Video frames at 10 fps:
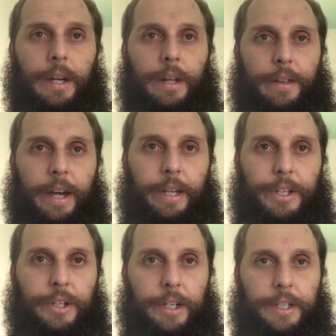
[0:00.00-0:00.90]
They
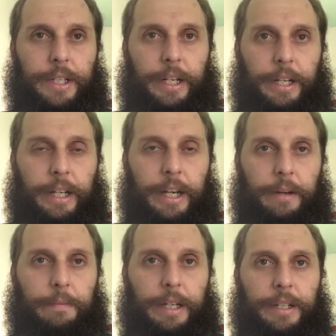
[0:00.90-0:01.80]
trusted in
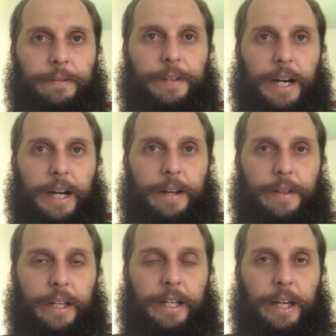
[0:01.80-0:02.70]
him and defied the
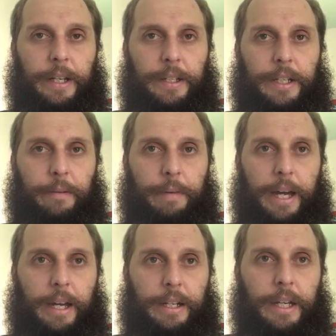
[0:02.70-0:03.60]
king's
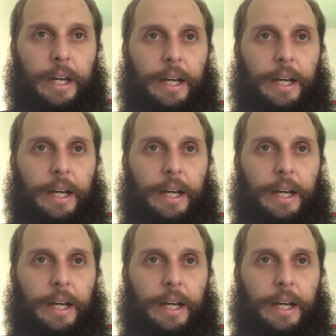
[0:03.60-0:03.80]
command,